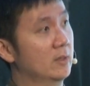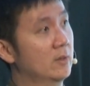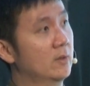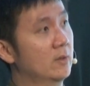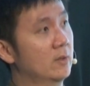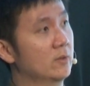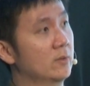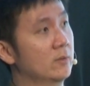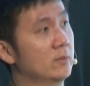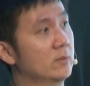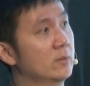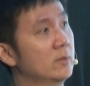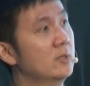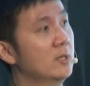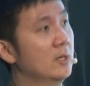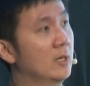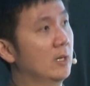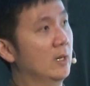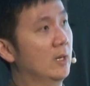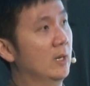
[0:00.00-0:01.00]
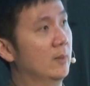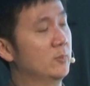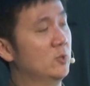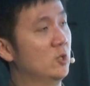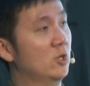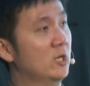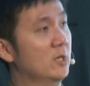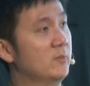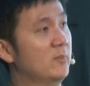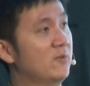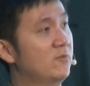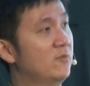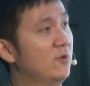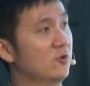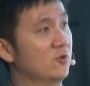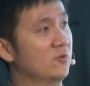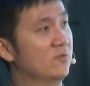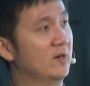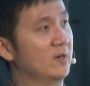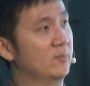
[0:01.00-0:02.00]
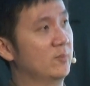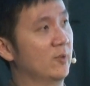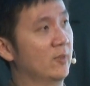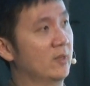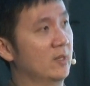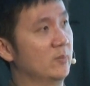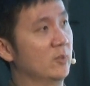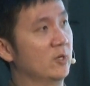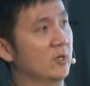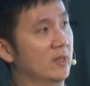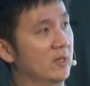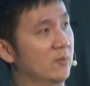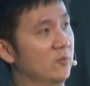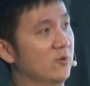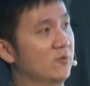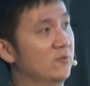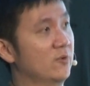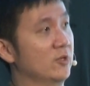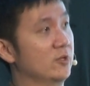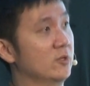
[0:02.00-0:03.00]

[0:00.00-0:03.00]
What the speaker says: So I'm talking about 4 to 5% because I'm referring